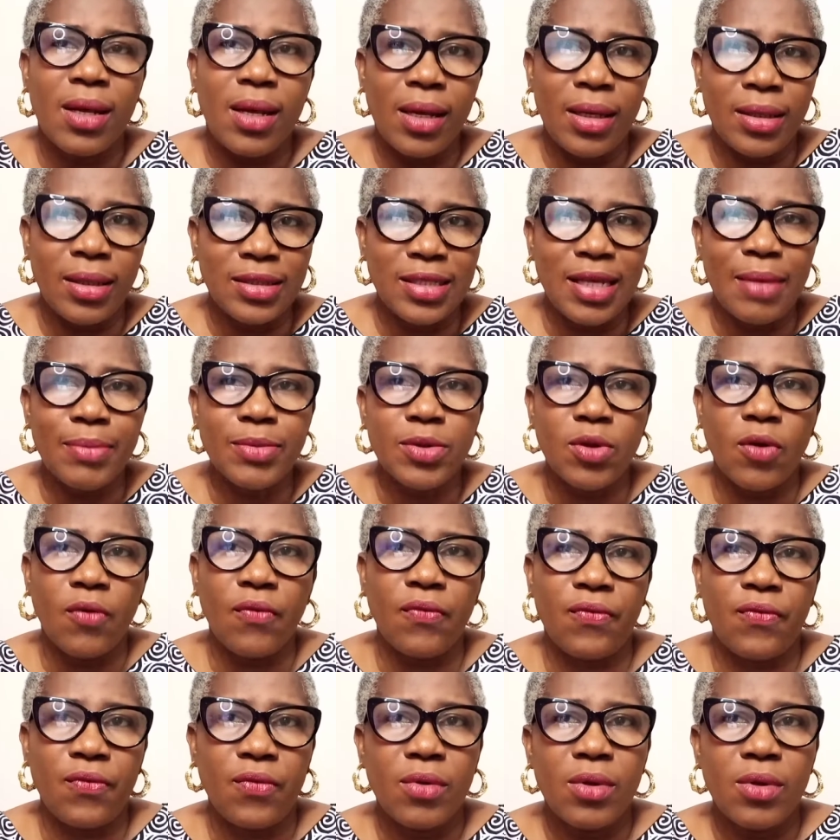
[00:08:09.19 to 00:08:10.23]
in terms of
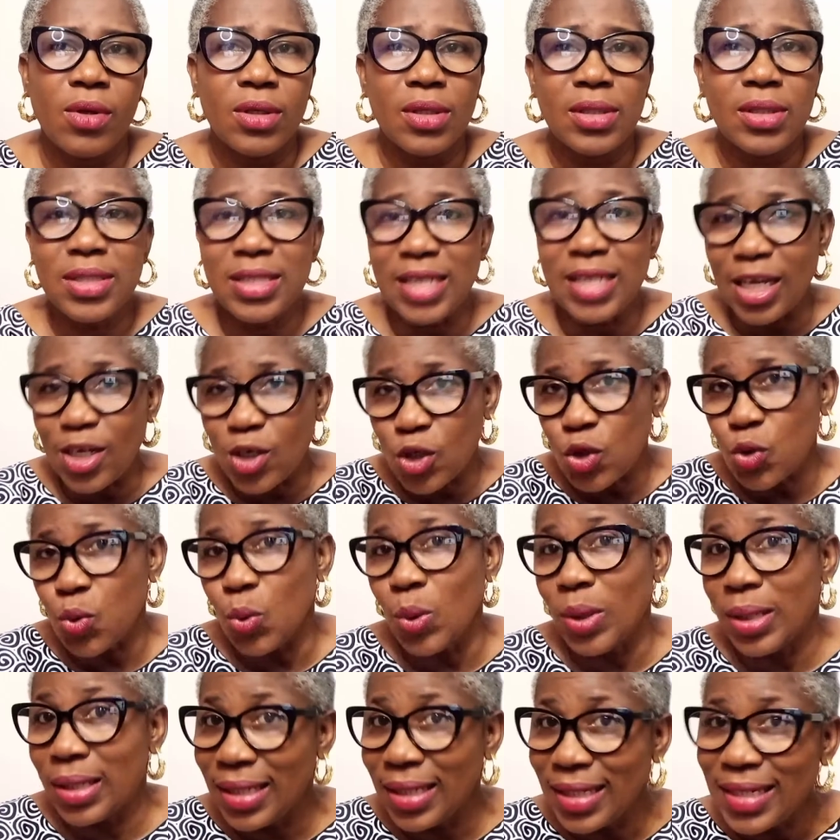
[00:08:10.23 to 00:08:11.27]

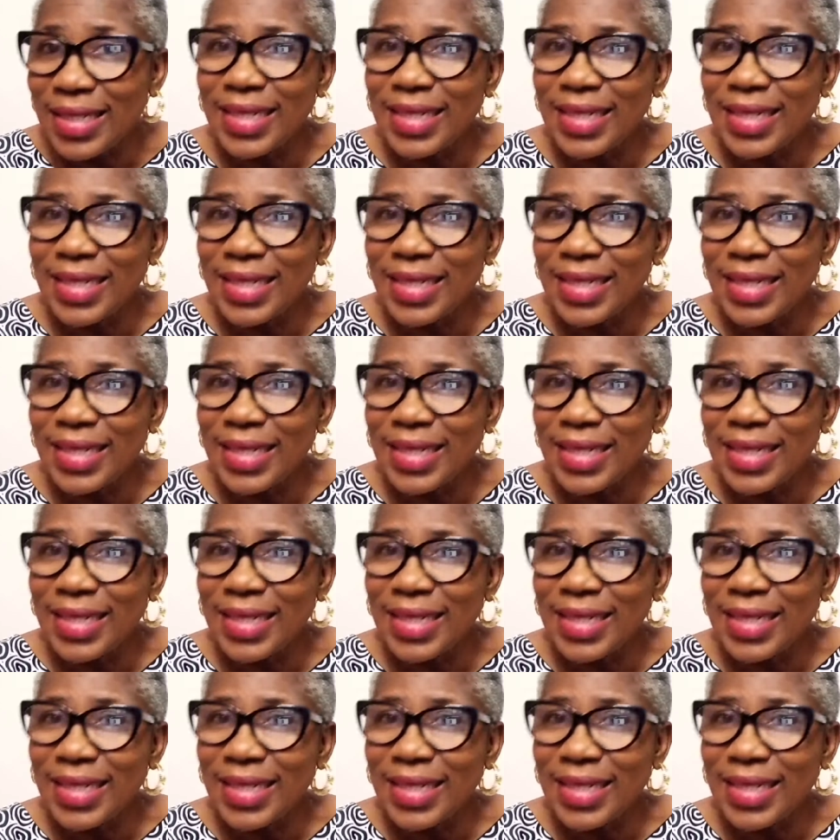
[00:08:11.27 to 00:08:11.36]
sexual